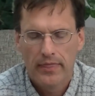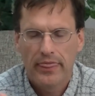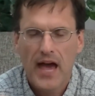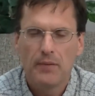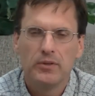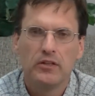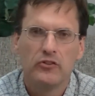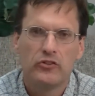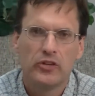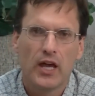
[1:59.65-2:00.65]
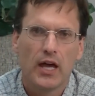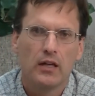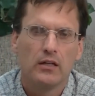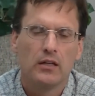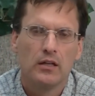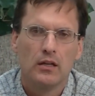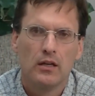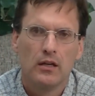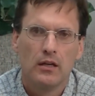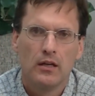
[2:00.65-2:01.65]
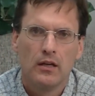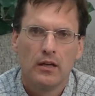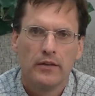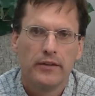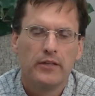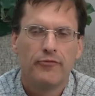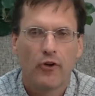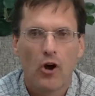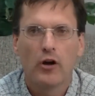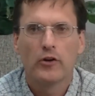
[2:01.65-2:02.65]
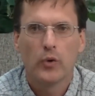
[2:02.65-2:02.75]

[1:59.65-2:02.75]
That being said, the far